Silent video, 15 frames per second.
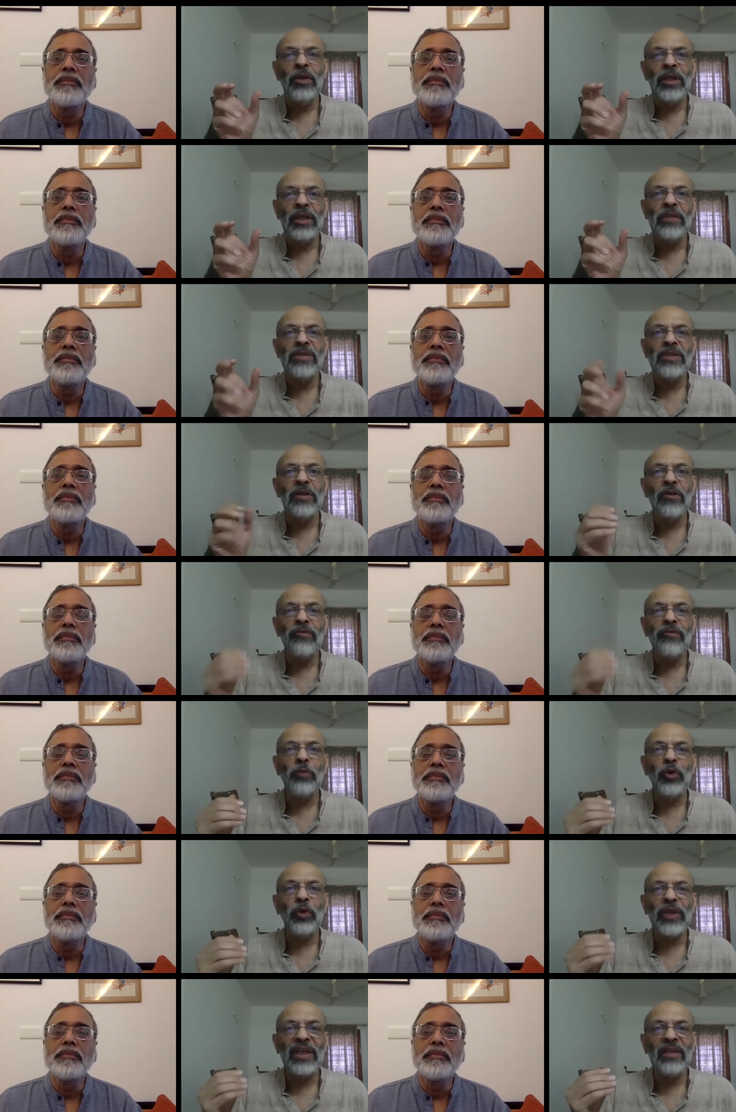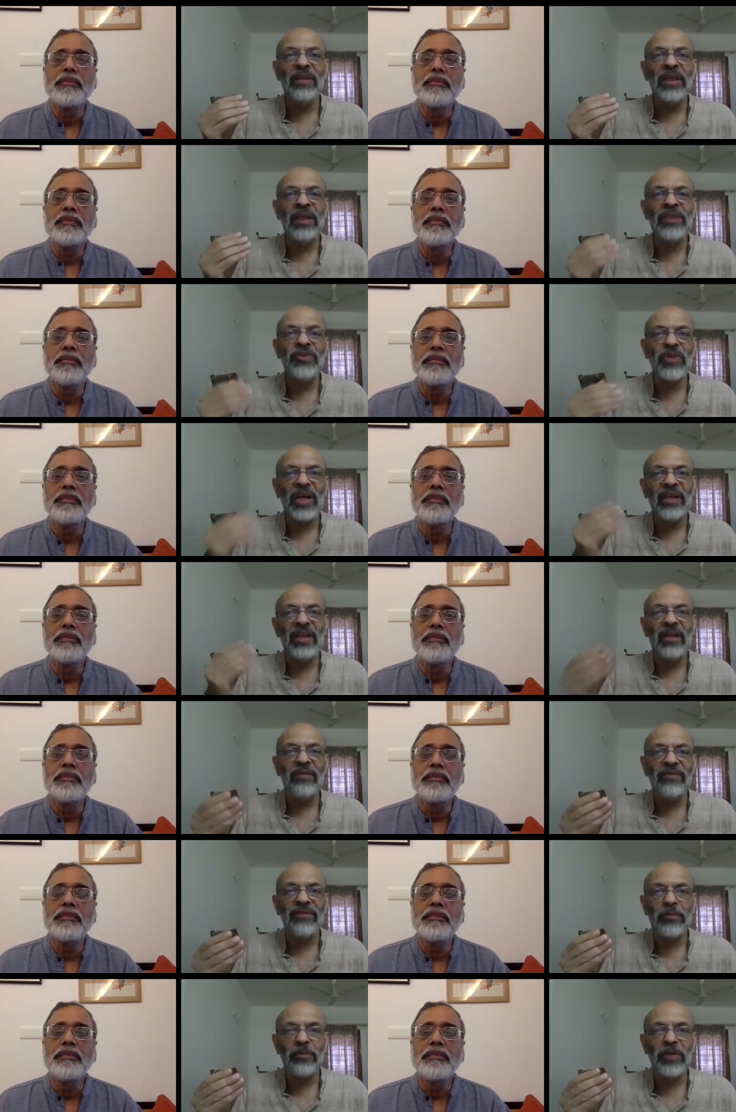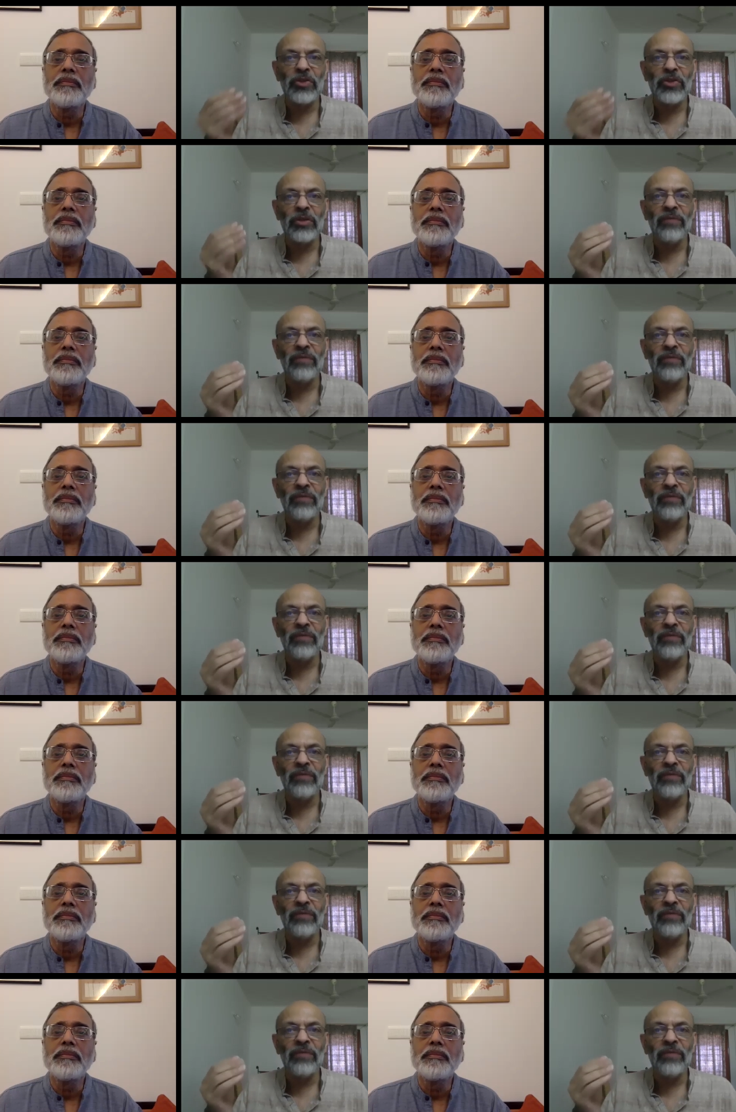Speaker 1: instead of putting the genetic information